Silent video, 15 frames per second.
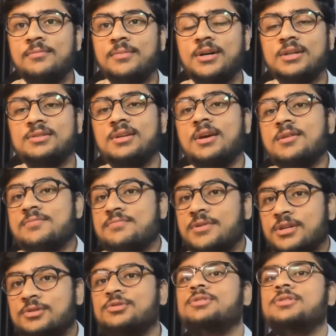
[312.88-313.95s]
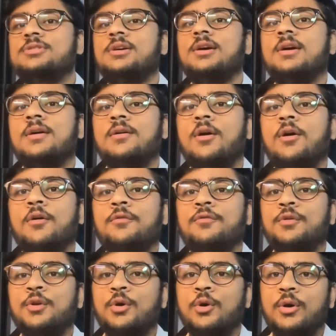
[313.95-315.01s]
bucks because
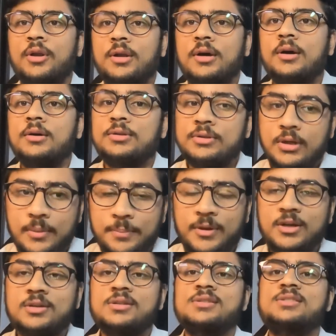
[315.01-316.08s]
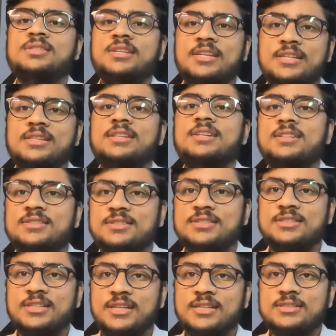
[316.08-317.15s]
of non-appearance in the
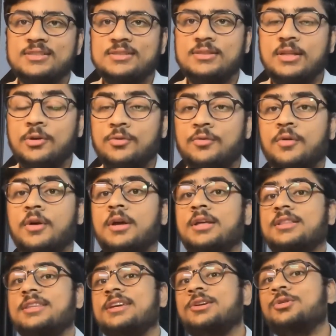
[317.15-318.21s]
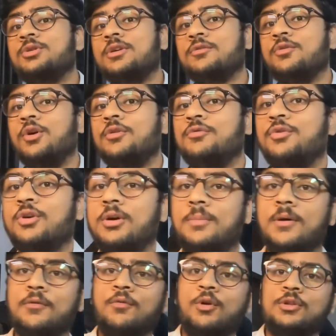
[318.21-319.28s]
instant case. Now they could have gone for
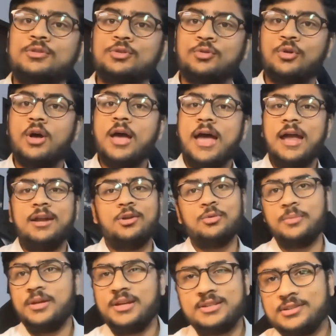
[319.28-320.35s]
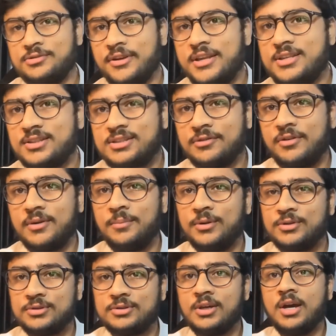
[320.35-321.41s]
above also, and to me it is very justified
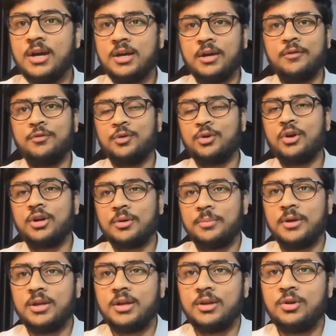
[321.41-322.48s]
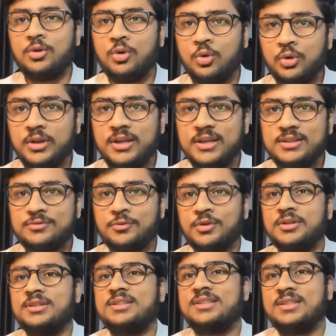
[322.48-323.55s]
because if you're not appearing in your own case for
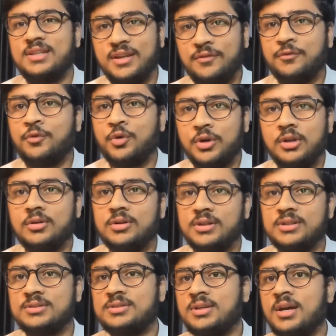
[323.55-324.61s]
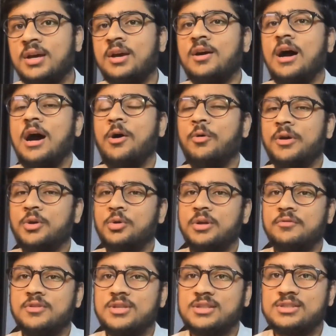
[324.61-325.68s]
3 4 hearings, how are you
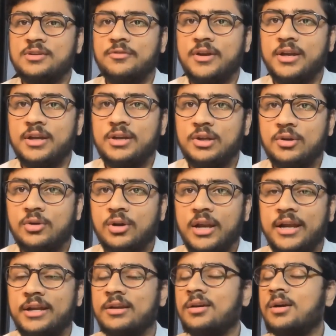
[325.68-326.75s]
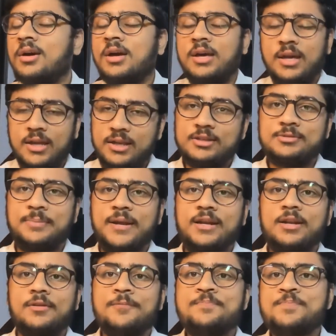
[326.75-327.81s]
even justifying it to your client?
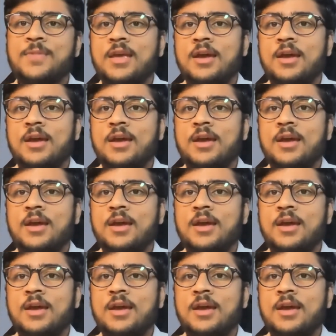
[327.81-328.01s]
Irrespective,